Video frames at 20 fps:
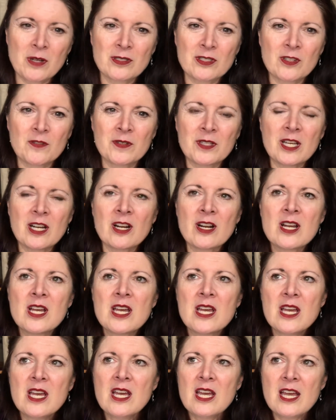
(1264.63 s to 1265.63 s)
Posts over there,
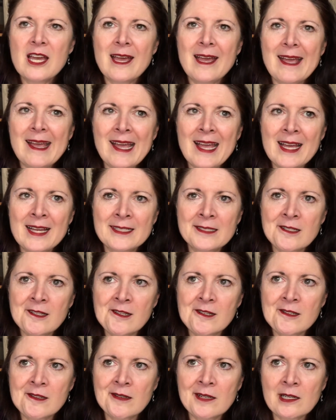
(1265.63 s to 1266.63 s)

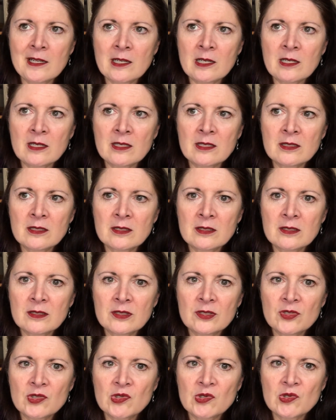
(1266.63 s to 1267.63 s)
and
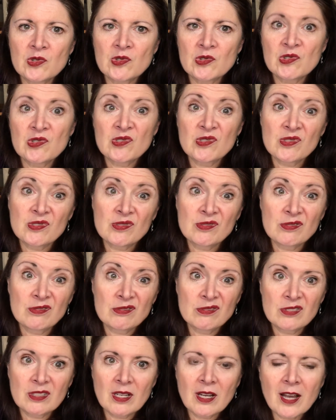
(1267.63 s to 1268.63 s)

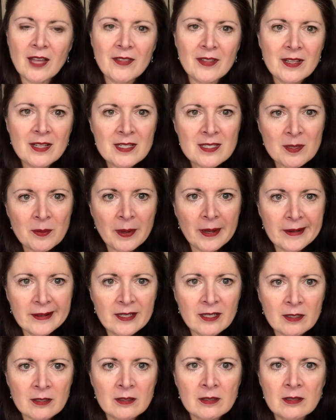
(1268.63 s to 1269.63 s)
I think that's about
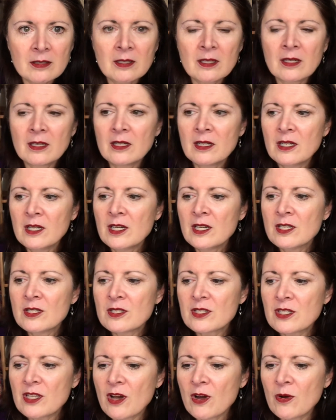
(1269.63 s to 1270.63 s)
it.
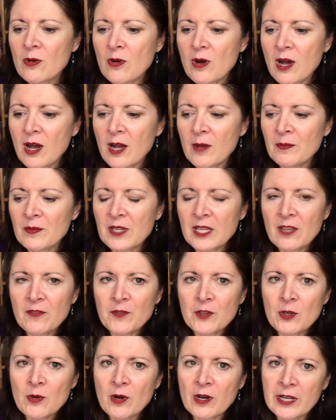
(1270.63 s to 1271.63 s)
So um,
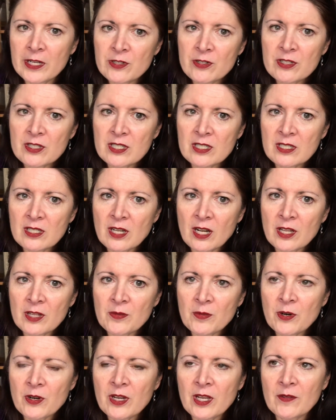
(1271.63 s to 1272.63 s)
if you are interested in
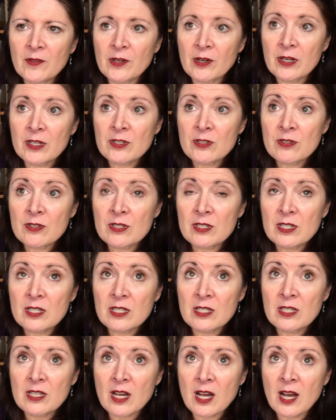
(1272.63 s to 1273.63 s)
color work, if you're
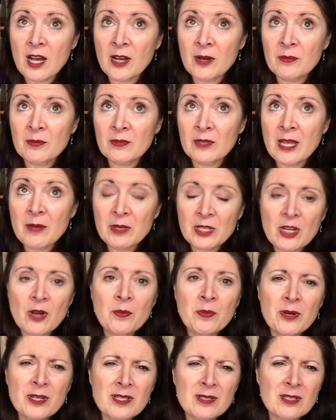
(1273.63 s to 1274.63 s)
interested, um, let me
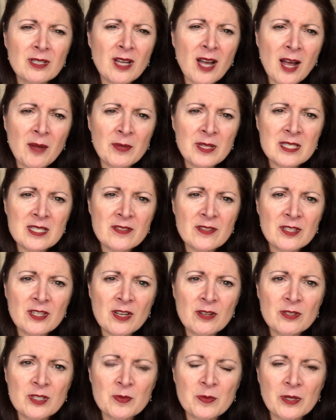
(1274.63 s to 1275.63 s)
know. Put comments in
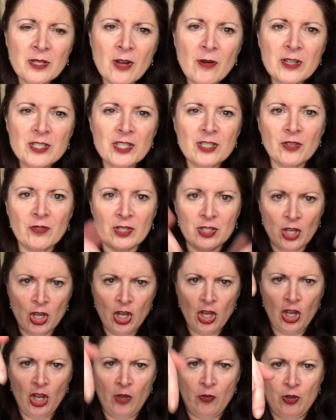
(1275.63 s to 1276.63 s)
the notes below. I should do
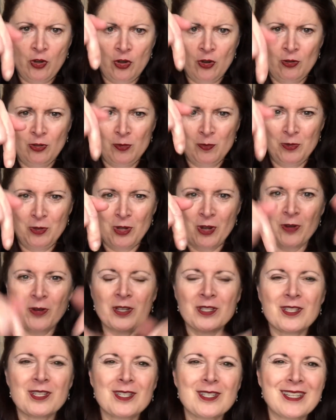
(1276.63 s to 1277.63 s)
this in the notes below
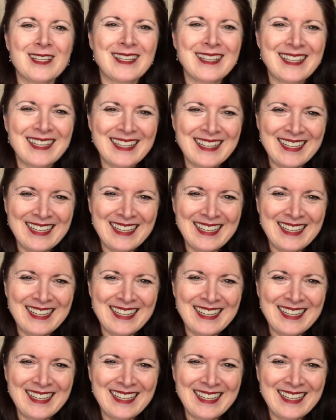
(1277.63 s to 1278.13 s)
because this is